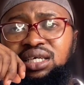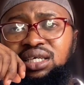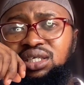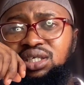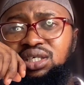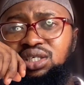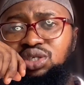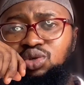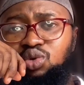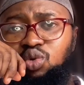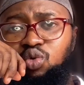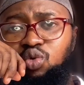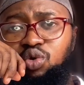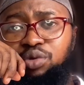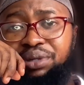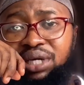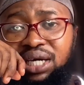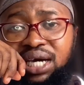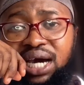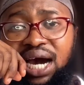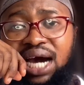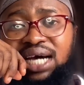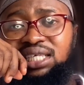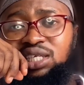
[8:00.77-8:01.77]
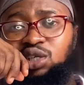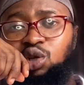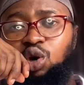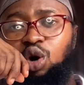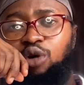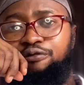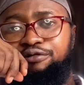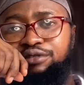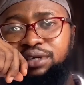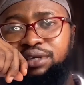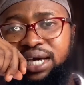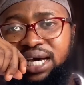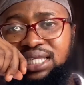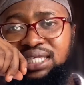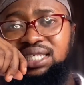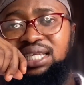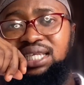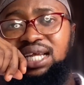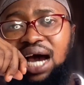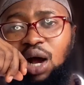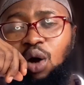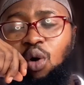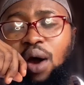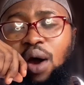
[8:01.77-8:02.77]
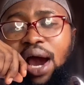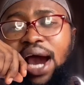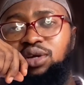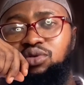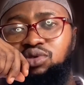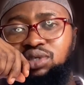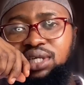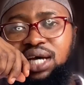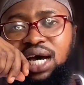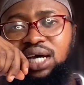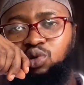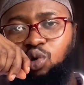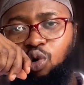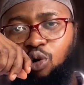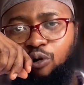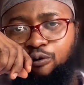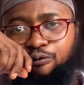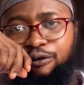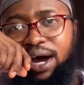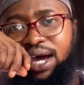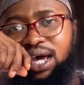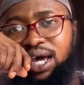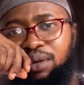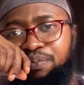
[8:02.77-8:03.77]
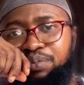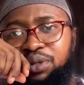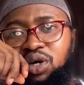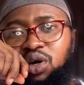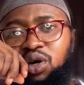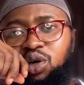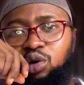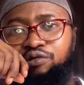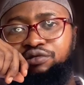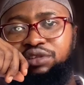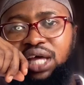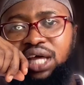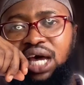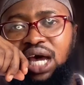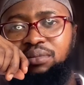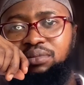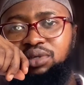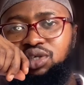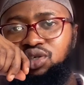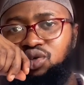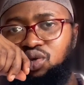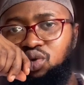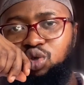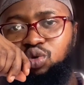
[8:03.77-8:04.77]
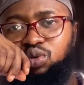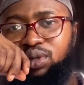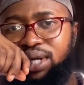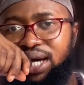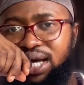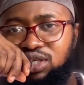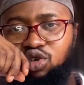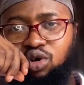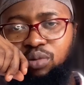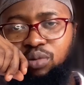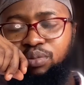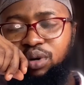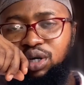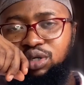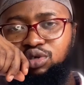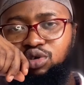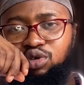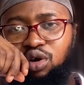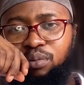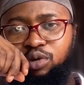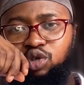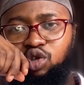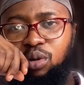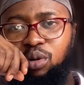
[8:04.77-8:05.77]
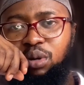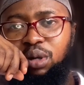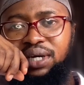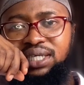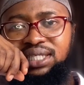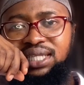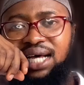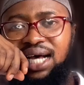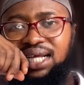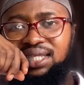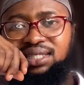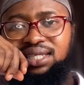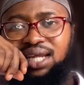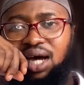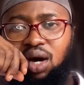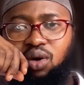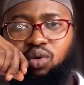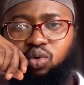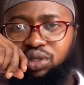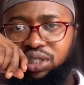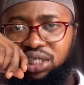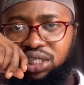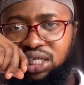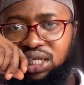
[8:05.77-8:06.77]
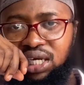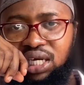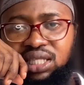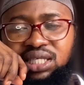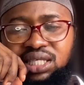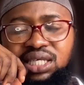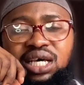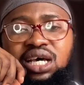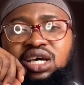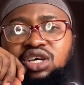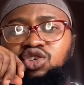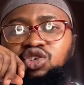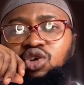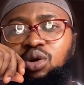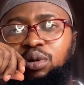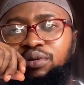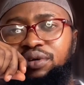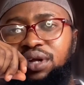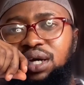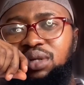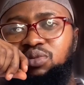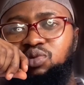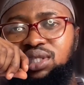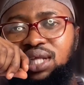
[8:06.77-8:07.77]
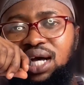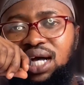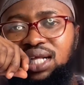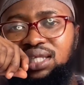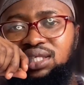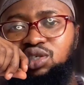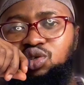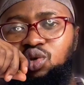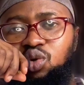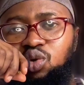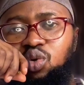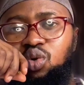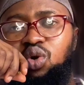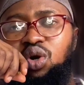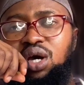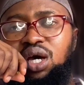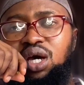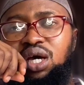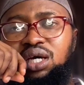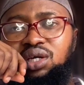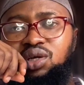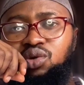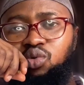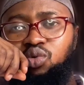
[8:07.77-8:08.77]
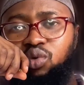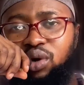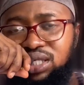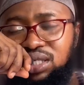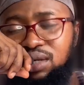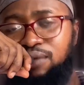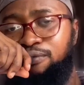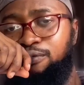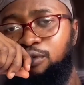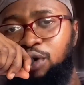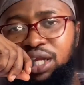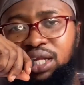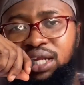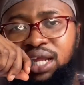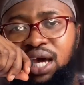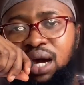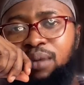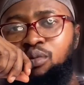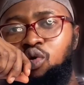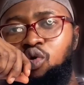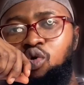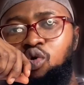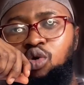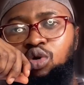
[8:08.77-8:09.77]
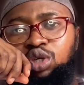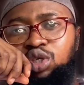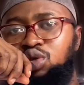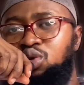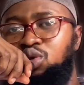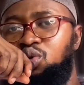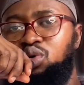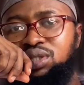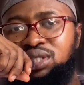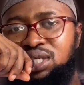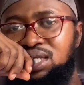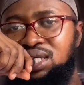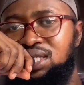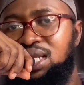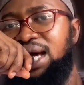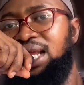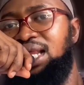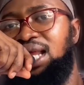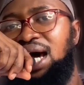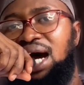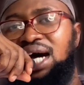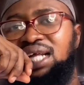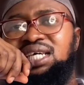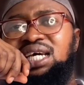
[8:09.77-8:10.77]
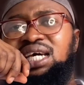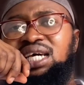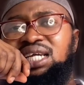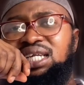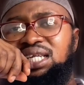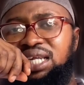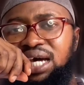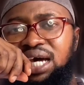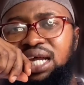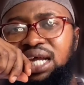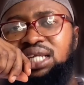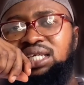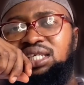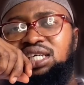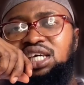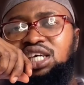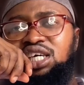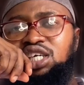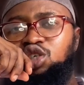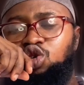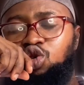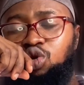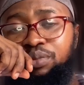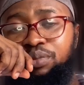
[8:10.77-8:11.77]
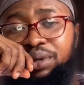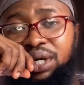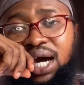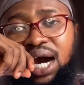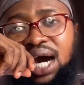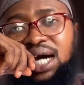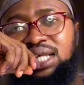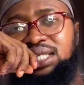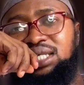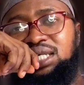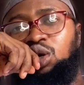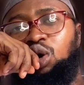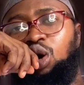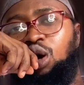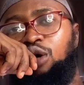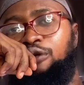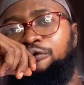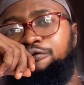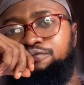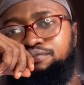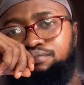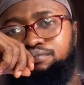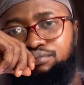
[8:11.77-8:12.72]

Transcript: you will be guaranteed of getting acquired users over a period of time. You get somebody, some of them start downloading it, some of them will start, requesting for a demo, things like that. Then you will be guaranteed of,